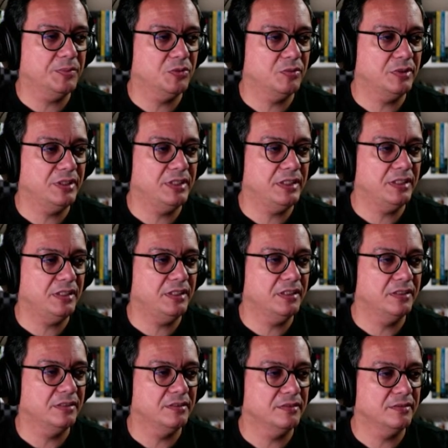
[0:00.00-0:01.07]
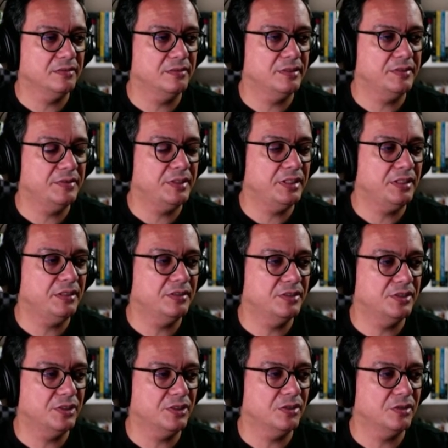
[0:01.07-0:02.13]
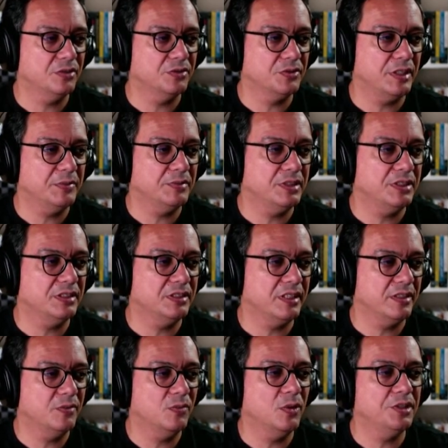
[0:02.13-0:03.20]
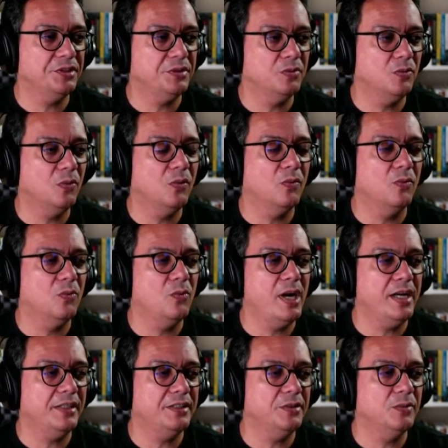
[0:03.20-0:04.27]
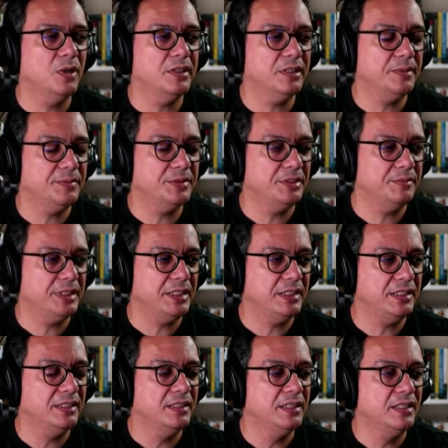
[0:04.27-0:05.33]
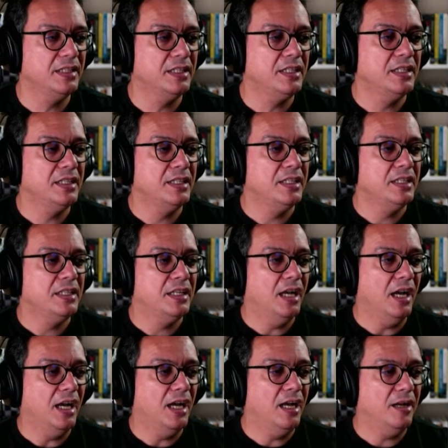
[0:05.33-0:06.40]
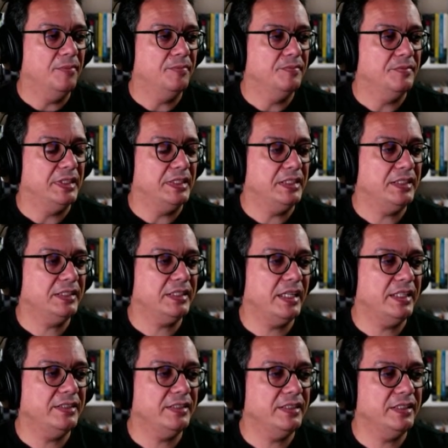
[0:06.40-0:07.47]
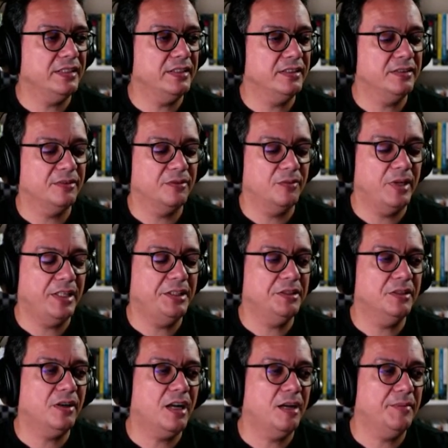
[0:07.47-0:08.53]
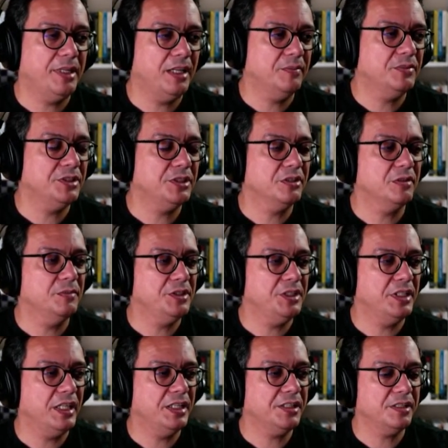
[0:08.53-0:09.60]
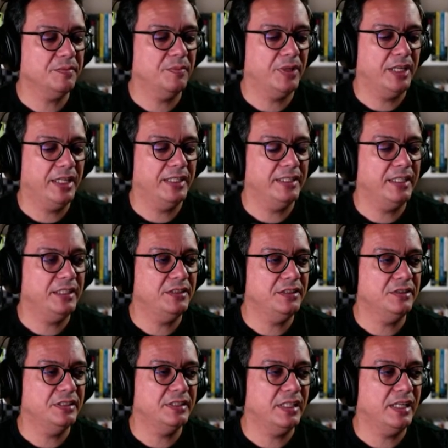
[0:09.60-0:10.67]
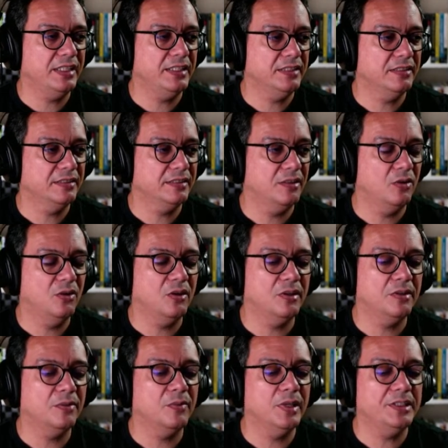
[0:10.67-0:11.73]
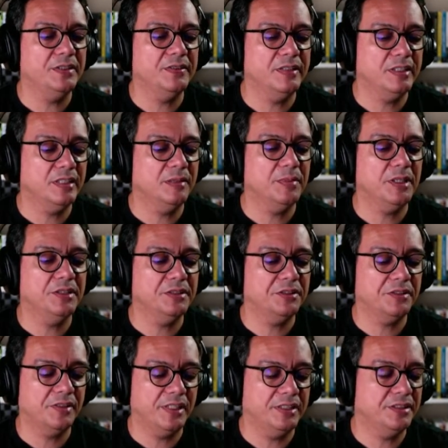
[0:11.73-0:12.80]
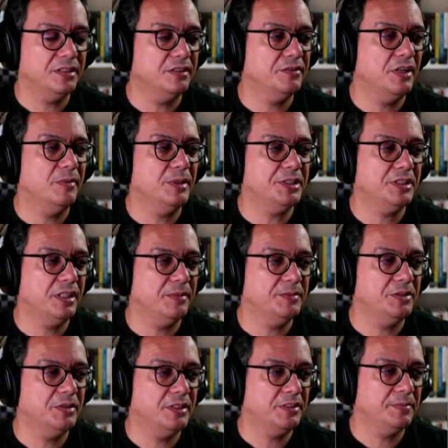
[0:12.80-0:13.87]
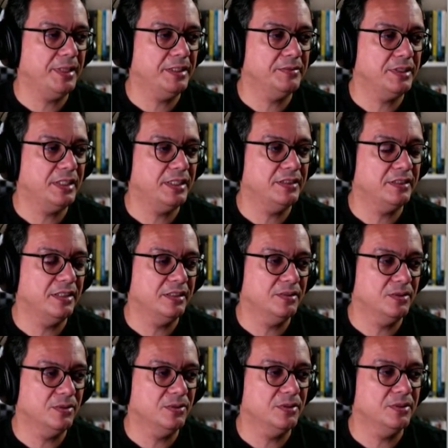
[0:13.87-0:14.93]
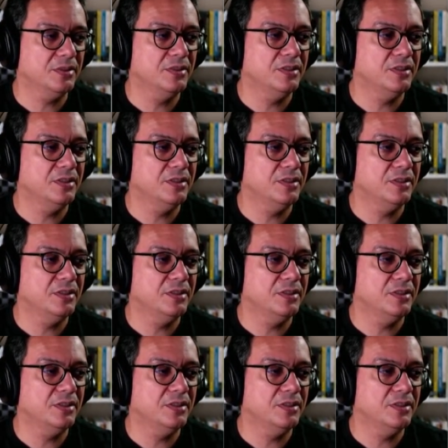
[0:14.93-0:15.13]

with the circles, right? Which is like where do you want them to be? In this case here, when you're coming up with your communication plan, then you're deciding, or when you're thinking about your strategy of how much time do you want to spend with that stakeholder,